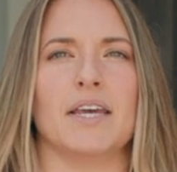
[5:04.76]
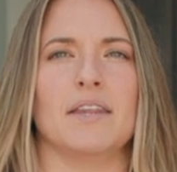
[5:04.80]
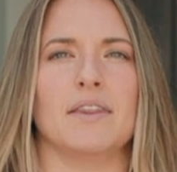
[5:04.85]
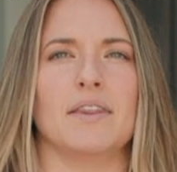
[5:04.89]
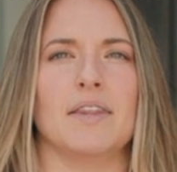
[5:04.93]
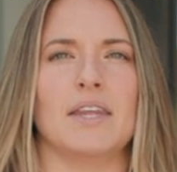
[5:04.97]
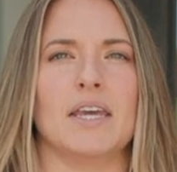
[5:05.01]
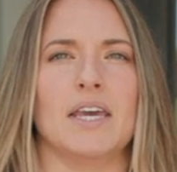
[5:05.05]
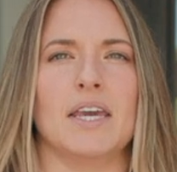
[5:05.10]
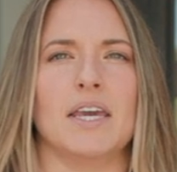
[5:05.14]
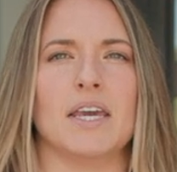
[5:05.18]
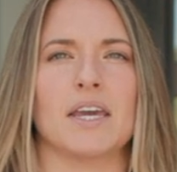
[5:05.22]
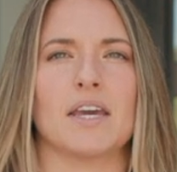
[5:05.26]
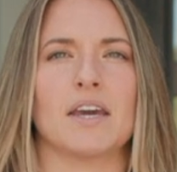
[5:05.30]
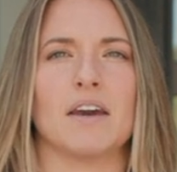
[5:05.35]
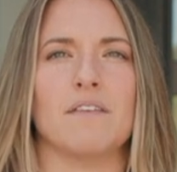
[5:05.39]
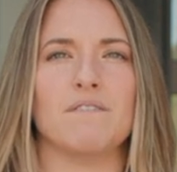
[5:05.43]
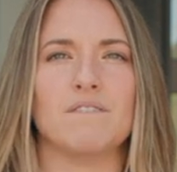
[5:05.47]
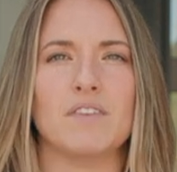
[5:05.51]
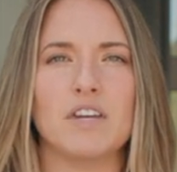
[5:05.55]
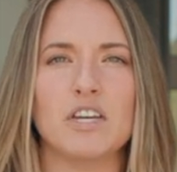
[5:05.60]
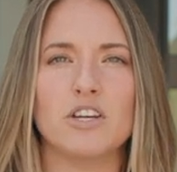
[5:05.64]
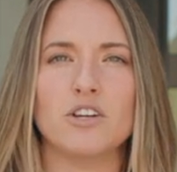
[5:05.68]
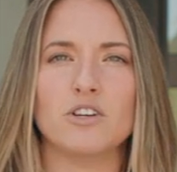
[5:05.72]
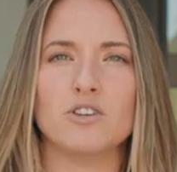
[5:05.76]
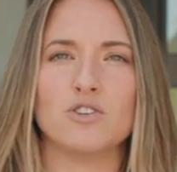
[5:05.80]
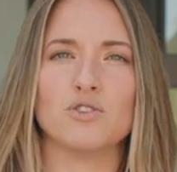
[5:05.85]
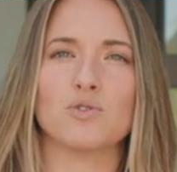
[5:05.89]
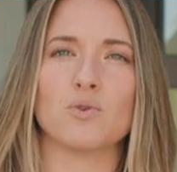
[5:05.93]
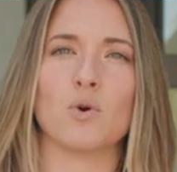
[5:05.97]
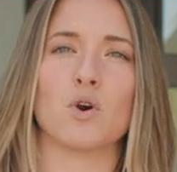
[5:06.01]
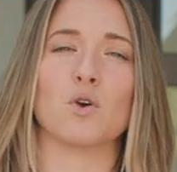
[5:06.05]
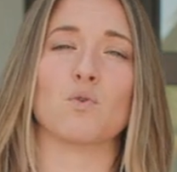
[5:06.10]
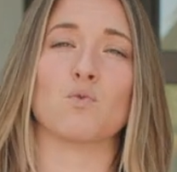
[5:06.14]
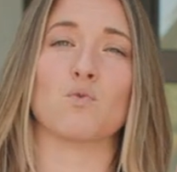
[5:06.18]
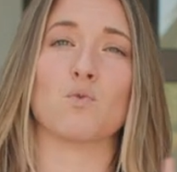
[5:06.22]
in the convenience
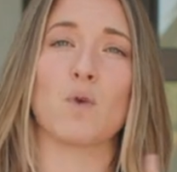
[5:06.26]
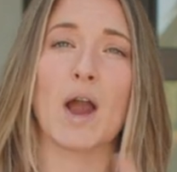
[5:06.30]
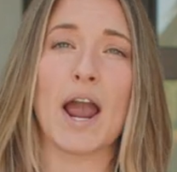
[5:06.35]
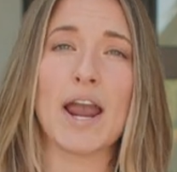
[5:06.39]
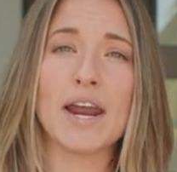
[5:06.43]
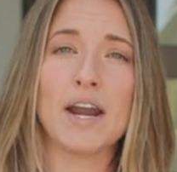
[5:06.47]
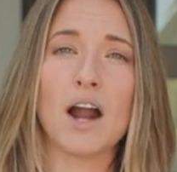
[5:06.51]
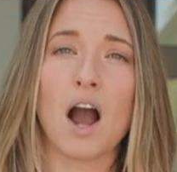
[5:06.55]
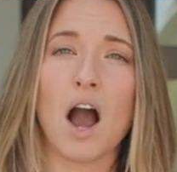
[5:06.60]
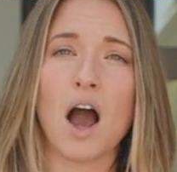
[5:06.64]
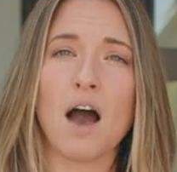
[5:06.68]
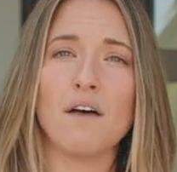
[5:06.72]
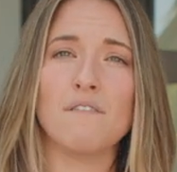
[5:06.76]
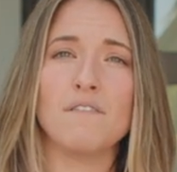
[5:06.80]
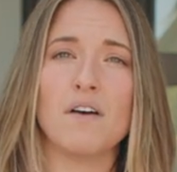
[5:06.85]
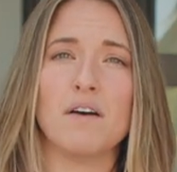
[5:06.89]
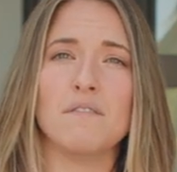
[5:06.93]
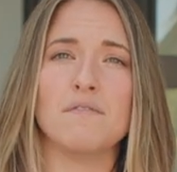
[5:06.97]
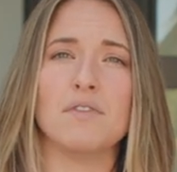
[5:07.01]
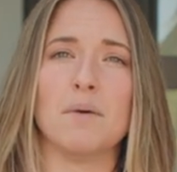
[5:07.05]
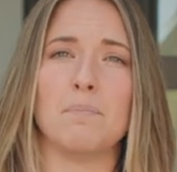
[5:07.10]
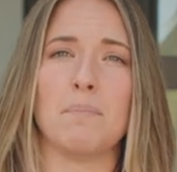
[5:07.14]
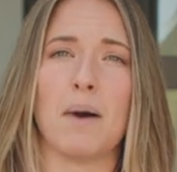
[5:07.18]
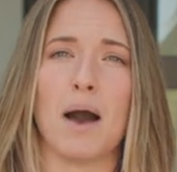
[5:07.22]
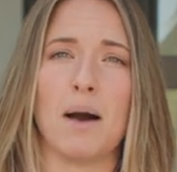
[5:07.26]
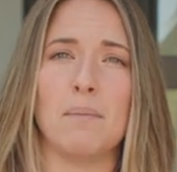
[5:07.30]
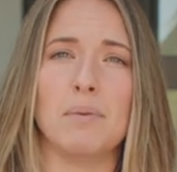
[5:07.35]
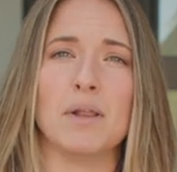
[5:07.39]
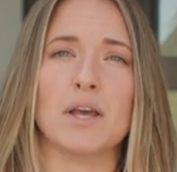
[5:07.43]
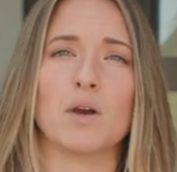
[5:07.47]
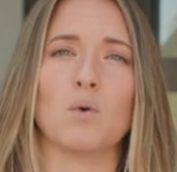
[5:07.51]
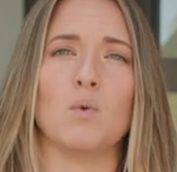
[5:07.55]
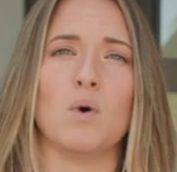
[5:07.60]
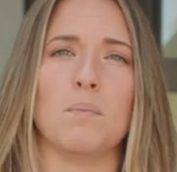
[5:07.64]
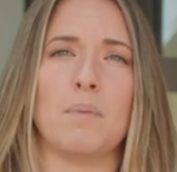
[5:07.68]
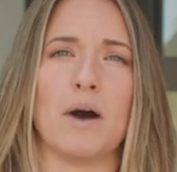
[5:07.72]
store right off of the
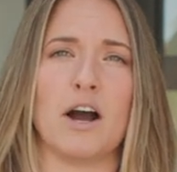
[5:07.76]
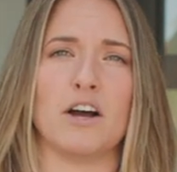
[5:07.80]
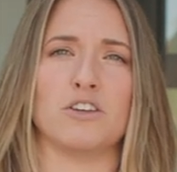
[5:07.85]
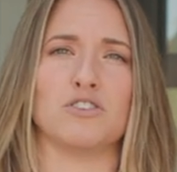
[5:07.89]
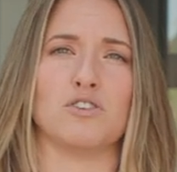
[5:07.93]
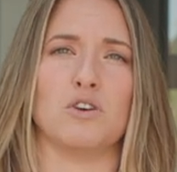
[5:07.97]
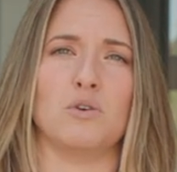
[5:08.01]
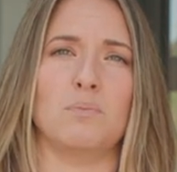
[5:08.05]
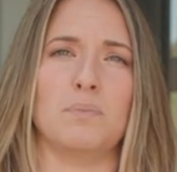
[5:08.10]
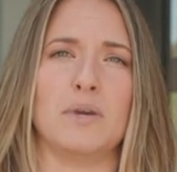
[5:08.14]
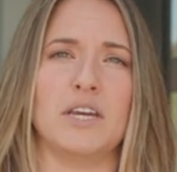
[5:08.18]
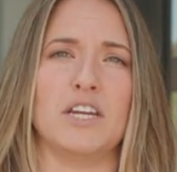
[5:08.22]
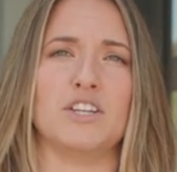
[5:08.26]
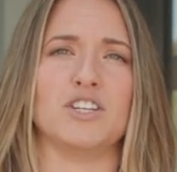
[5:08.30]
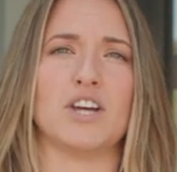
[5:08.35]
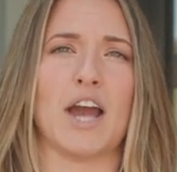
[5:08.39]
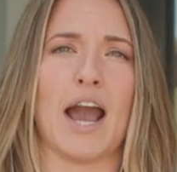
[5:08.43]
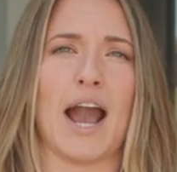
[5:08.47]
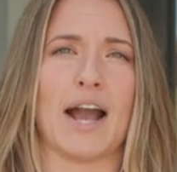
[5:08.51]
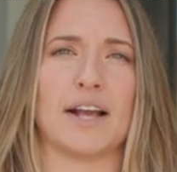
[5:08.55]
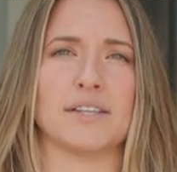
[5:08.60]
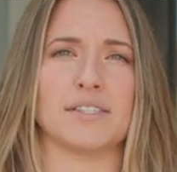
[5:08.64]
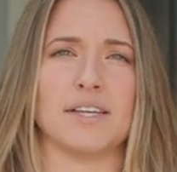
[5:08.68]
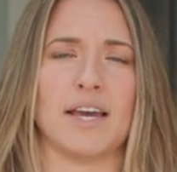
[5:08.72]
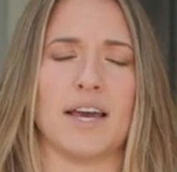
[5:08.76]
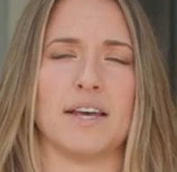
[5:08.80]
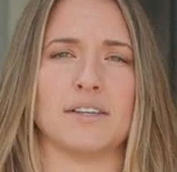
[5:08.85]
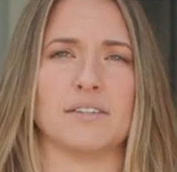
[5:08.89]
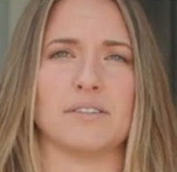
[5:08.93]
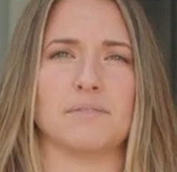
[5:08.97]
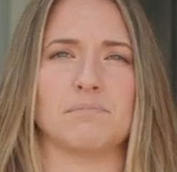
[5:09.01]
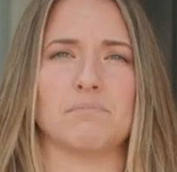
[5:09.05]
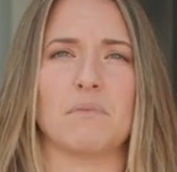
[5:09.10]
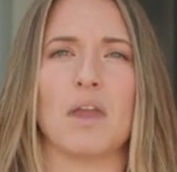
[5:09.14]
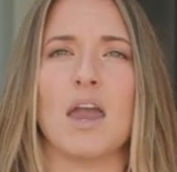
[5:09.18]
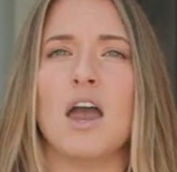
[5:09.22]
public Wabasso Beach
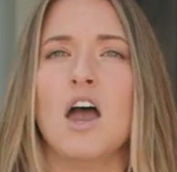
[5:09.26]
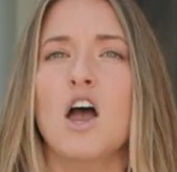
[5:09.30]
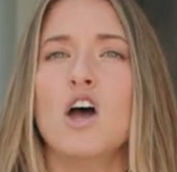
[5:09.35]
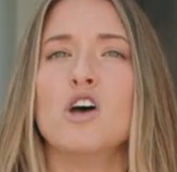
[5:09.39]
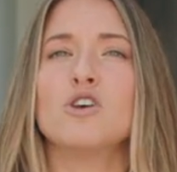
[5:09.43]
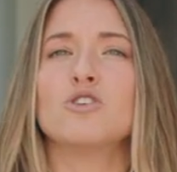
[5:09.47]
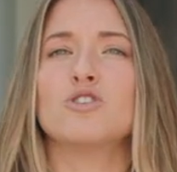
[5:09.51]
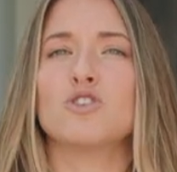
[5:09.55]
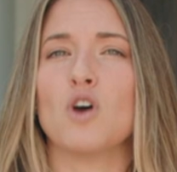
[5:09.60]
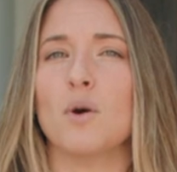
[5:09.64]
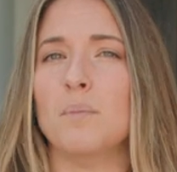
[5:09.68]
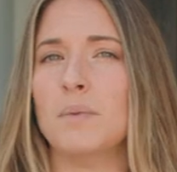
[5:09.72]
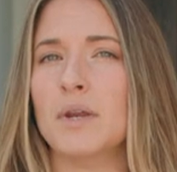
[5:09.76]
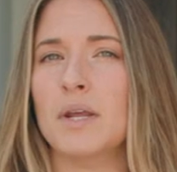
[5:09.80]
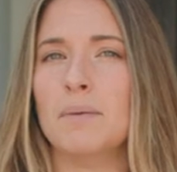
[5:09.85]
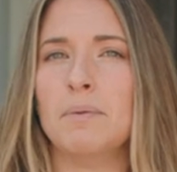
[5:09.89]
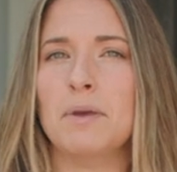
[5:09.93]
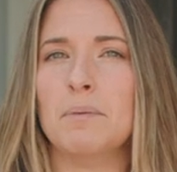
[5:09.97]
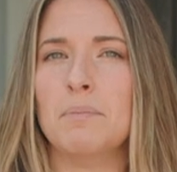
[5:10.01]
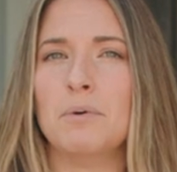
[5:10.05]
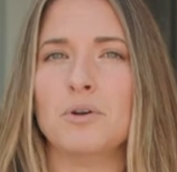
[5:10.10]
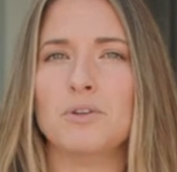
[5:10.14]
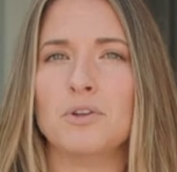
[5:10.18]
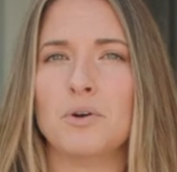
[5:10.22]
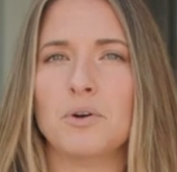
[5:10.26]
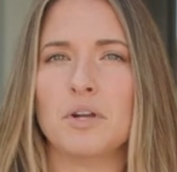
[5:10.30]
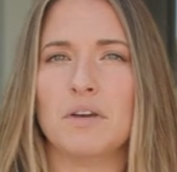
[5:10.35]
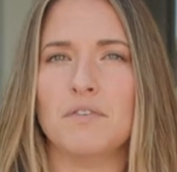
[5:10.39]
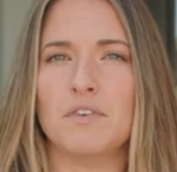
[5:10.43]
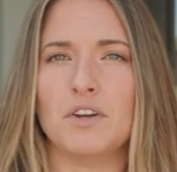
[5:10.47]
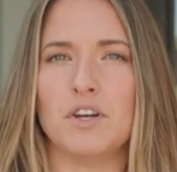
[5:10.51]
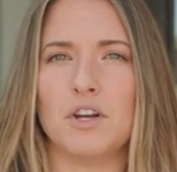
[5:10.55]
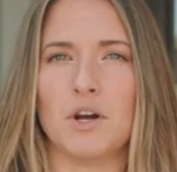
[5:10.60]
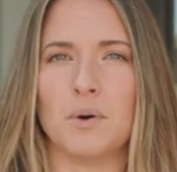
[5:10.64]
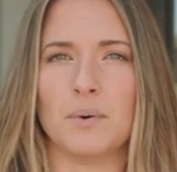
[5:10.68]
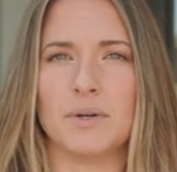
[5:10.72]
access. So many people don't
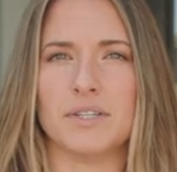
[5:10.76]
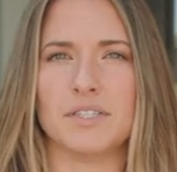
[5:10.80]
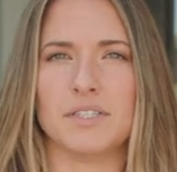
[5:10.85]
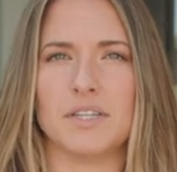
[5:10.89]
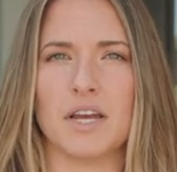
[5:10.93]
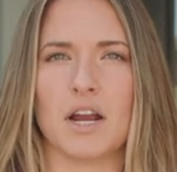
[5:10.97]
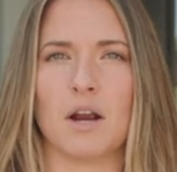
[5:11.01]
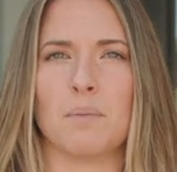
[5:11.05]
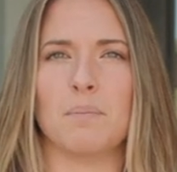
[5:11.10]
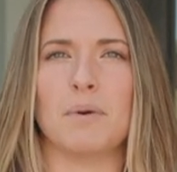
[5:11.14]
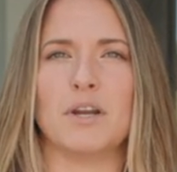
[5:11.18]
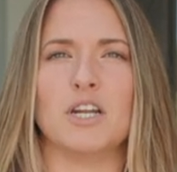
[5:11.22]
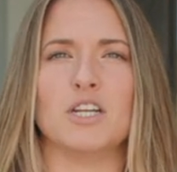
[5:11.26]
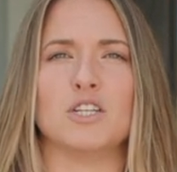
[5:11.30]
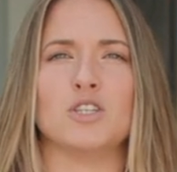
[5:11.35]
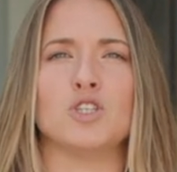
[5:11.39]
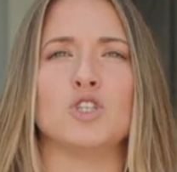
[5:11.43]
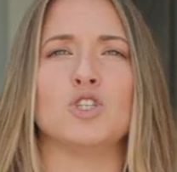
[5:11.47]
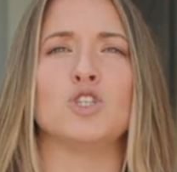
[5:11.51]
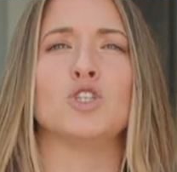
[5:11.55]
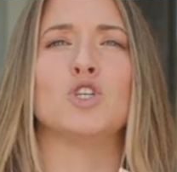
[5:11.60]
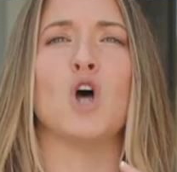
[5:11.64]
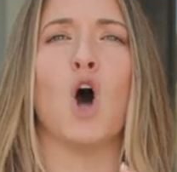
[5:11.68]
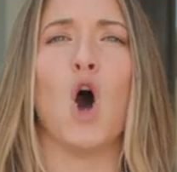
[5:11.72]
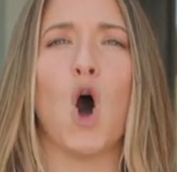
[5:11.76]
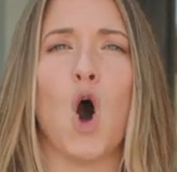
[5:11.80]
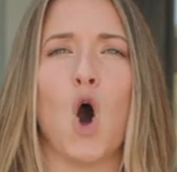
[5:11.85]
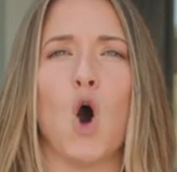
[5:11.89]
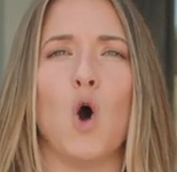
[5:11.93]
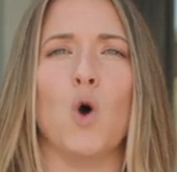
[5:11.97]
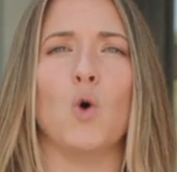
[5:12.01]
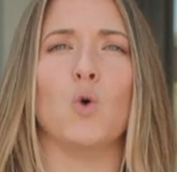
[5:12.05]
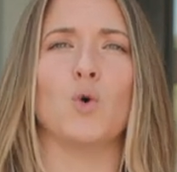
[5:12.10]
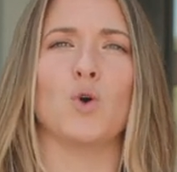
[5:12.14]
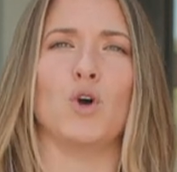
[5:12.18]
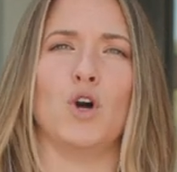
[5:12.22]
even know it's there, but it's
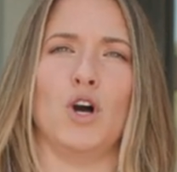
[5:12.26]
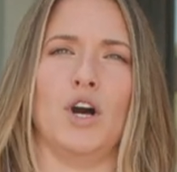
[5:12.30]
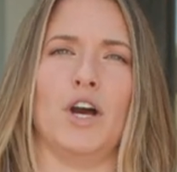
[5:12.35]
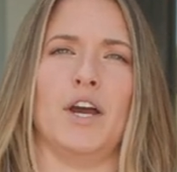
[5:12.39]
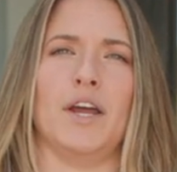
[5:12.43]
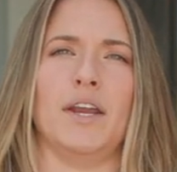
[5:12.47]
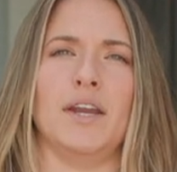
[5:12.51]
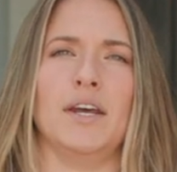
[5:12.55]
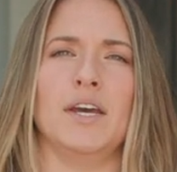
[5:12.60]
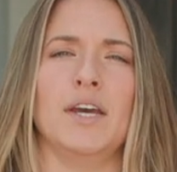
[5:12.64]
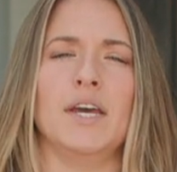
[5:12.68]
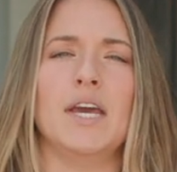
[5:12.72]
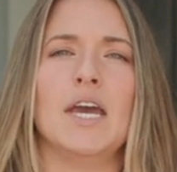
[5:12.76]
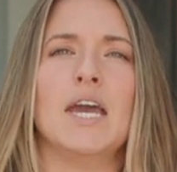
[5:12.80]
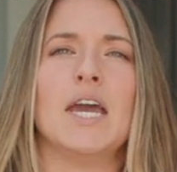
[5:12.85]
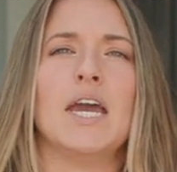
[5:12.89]
so good.